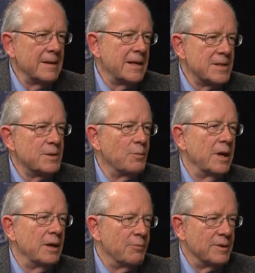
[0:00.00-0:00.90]
that's the
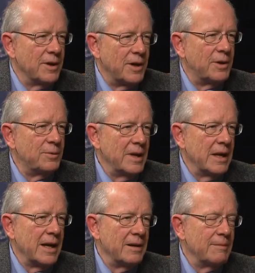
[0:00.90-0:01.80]
way it will go.
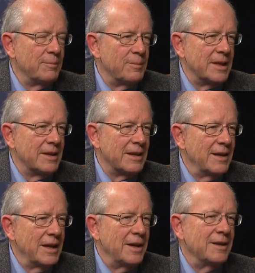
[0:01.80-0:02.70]
But the
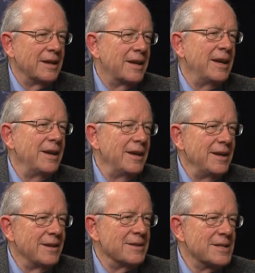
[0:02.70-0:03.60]

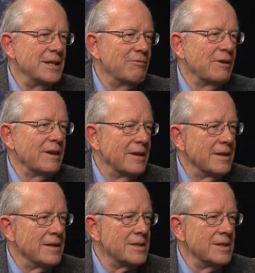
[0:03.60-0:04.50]
key, the secret in
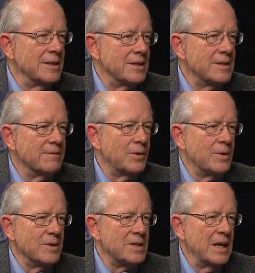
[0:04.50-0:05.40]
this is, of
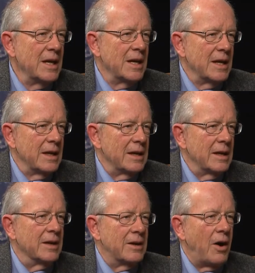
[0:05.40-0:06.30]
course,
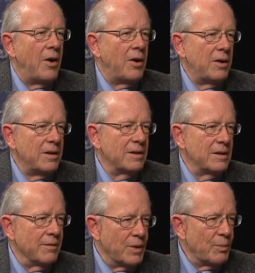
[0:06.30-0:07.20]
all
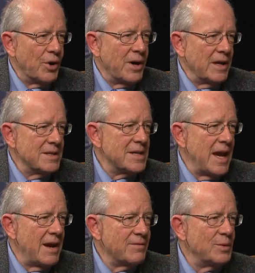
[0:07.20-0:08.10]
of the parties
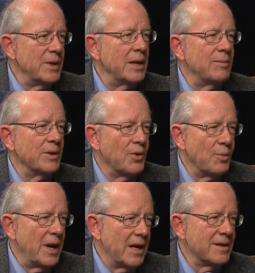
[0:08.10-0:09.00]
have to be able to go
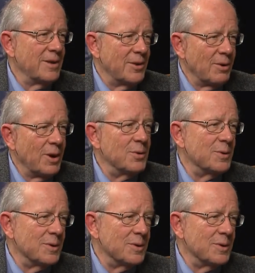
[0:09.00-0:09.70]
back to their local